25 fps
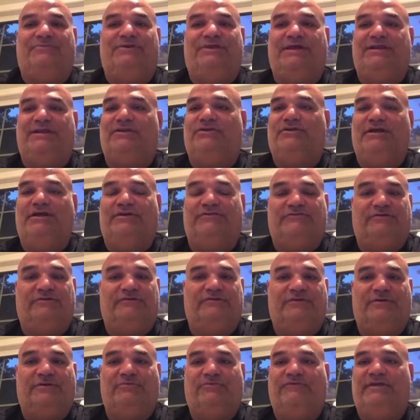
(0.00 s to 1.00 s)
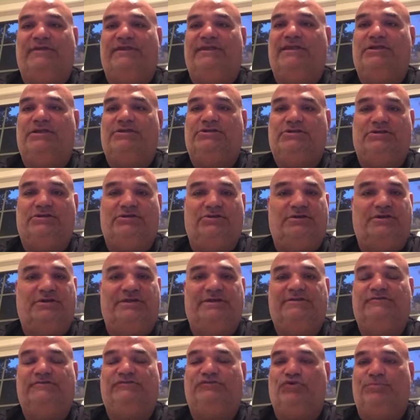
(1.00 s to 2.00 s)
get it. You guys are on summer vacation. Your
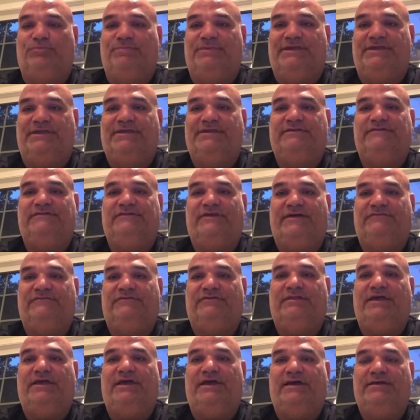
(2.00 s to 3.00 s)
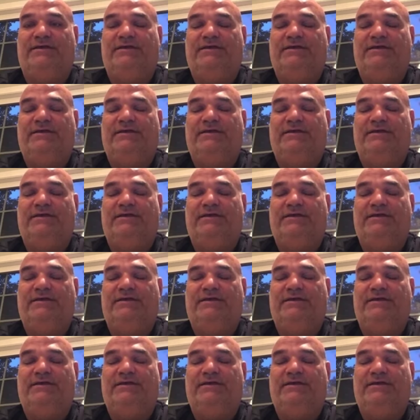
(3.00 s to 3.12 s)
kids go be kids after that,